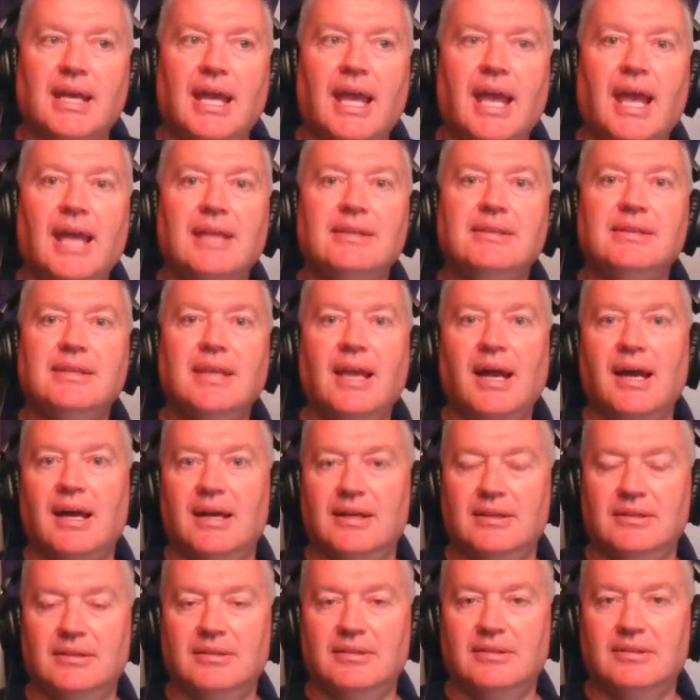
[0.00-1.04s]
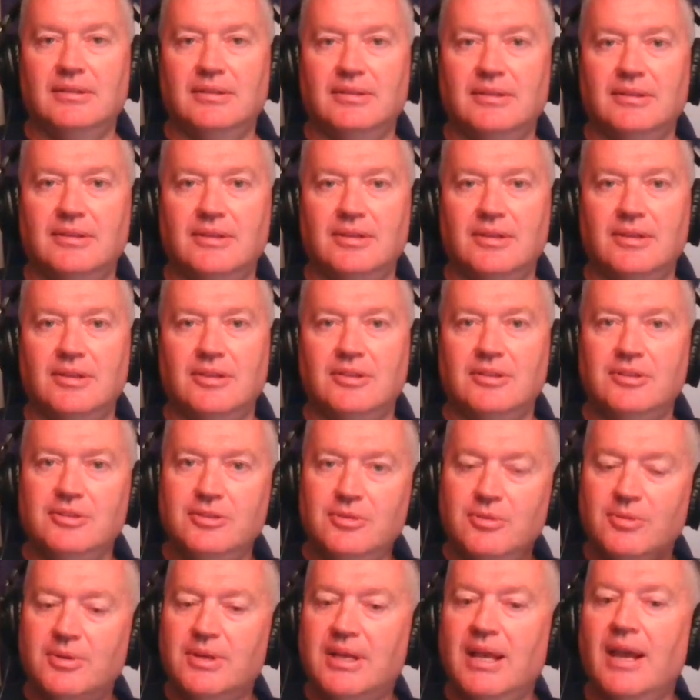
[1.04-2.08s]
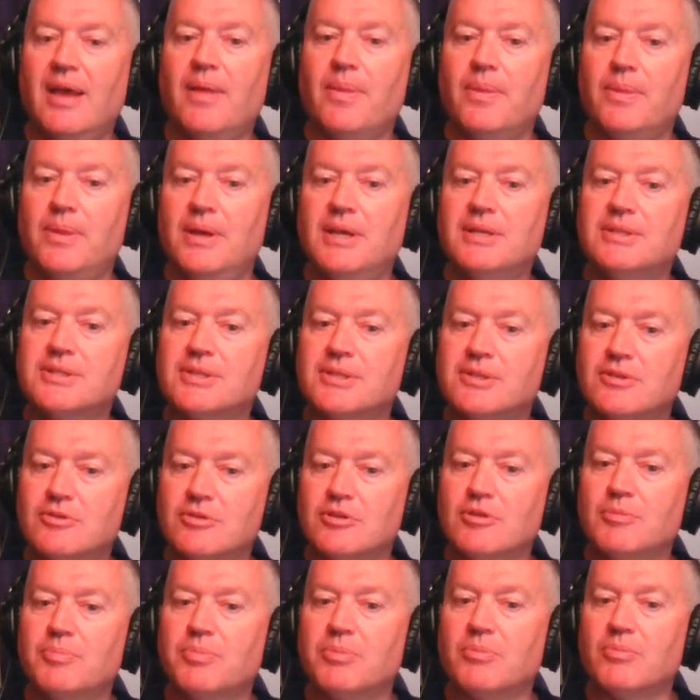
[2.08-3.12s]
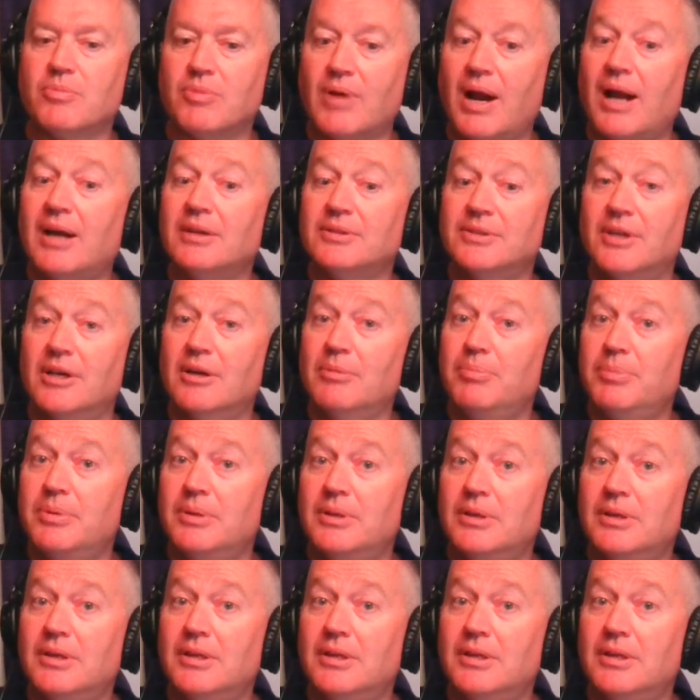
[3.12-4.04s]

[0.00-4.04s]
And yet, you get this group riled up,